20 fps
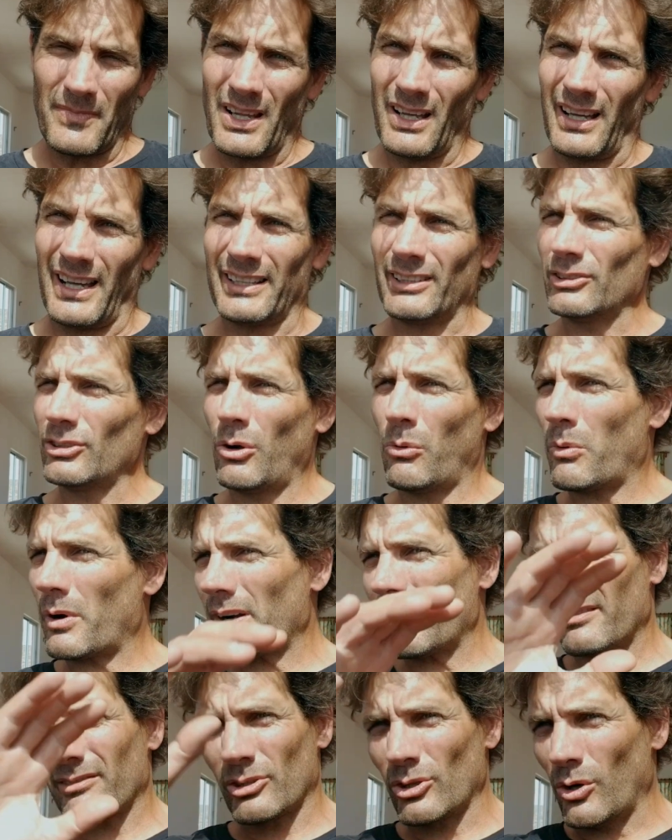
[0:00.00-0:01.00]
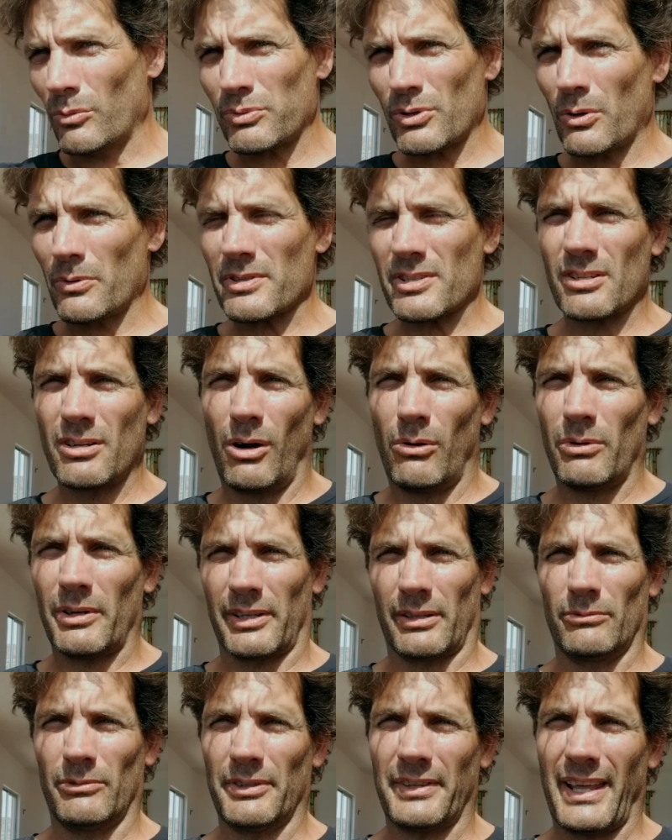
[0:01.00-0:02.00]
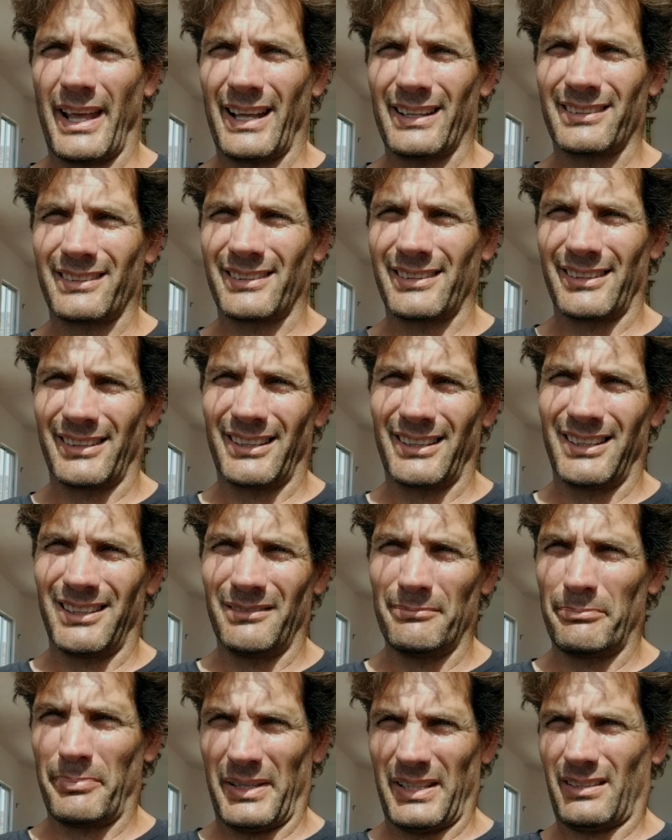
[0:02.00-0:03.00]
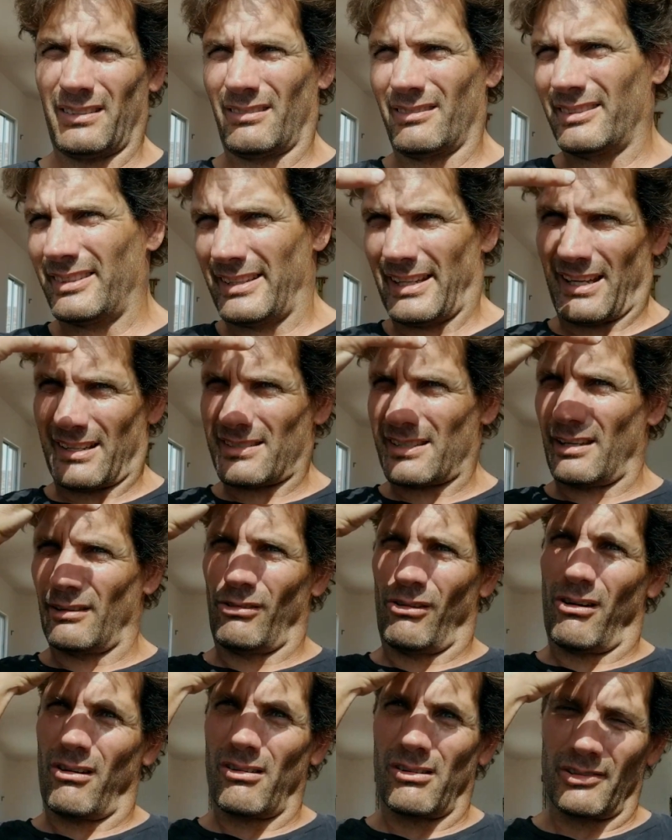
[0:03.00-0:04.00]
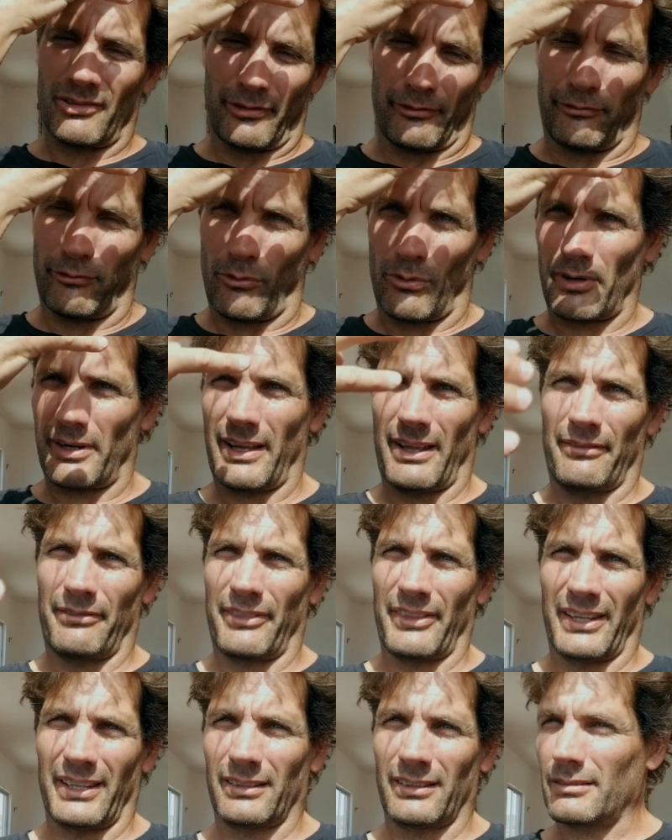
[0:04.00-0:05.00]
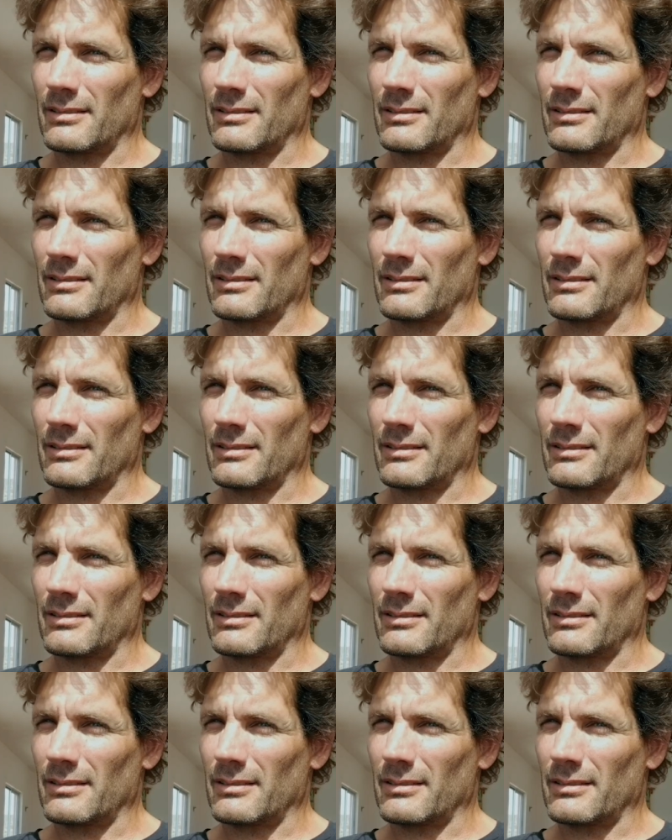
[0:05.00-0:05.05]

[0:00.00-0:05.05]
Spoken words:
I don't know where GoPro is going with that big DSLR on the forehead thing.